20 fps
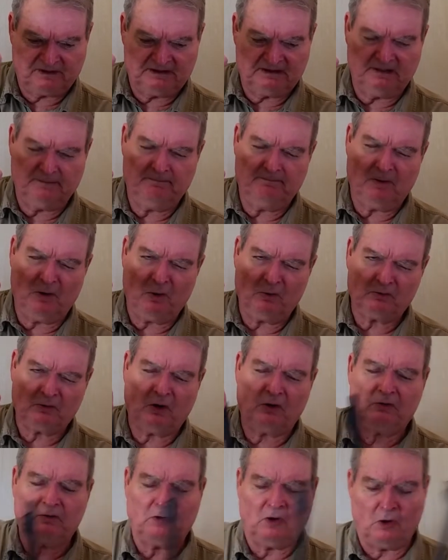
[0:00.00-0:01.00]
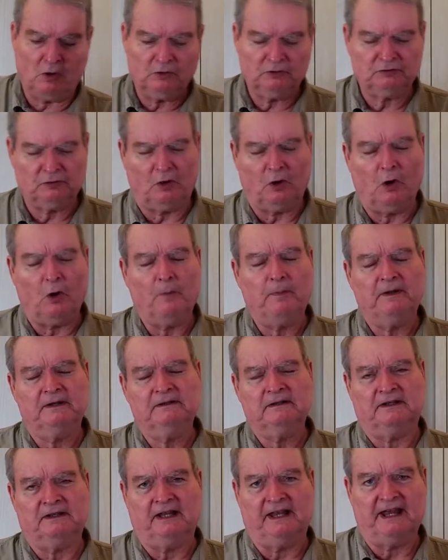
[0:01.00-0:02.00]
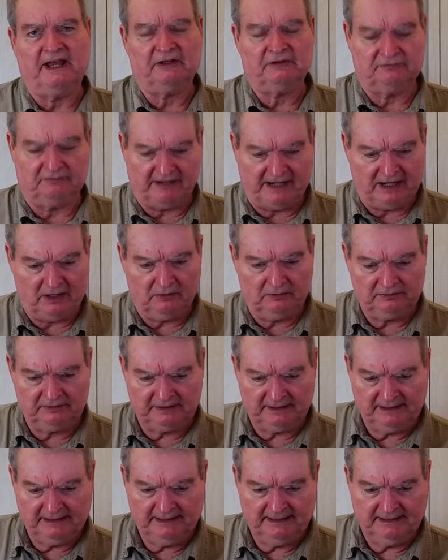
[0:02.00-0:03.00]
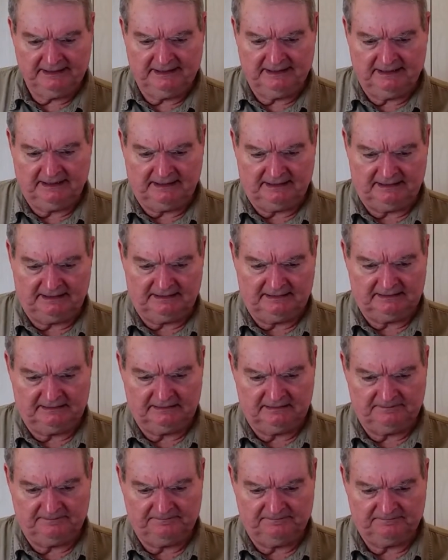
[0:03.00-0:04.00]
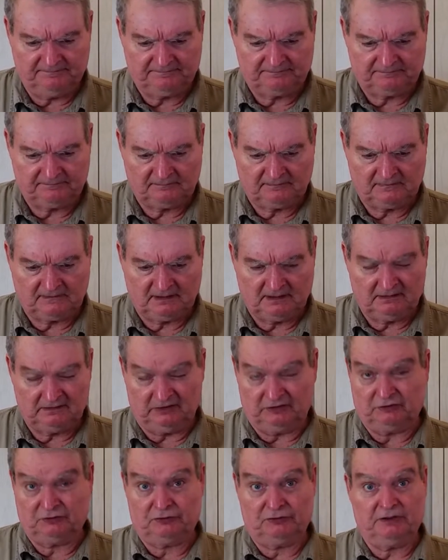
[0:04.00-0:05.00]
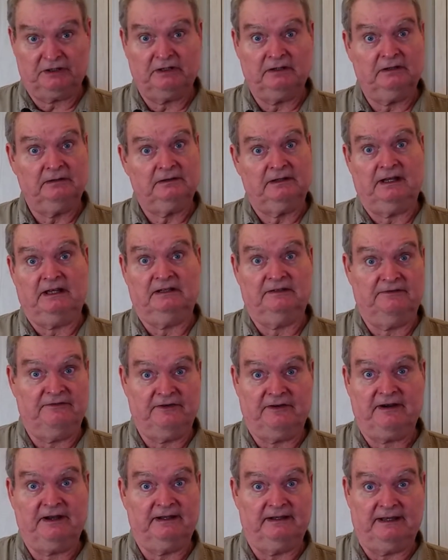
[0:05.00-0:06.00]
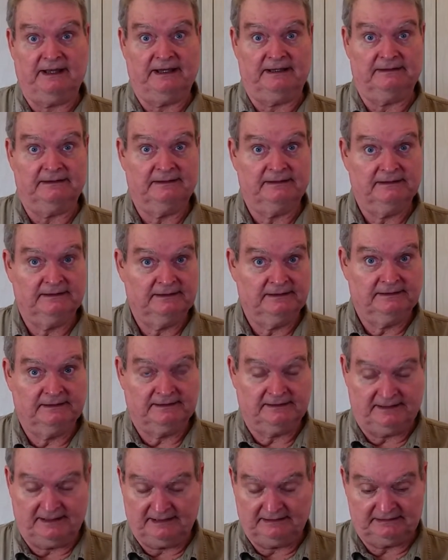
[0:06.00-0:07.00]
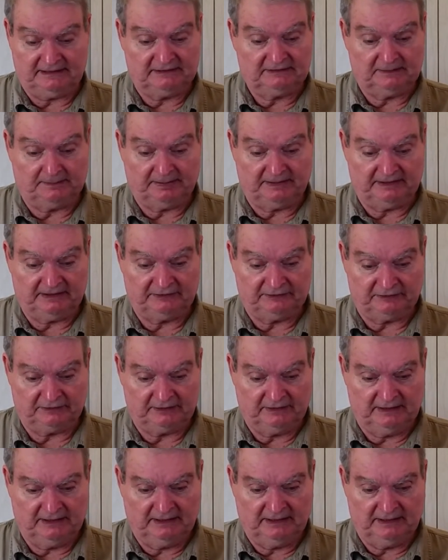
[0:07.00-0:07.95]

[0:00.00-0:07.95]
the bolt hose open on the last round. The trigger is very light. It's a pleasure.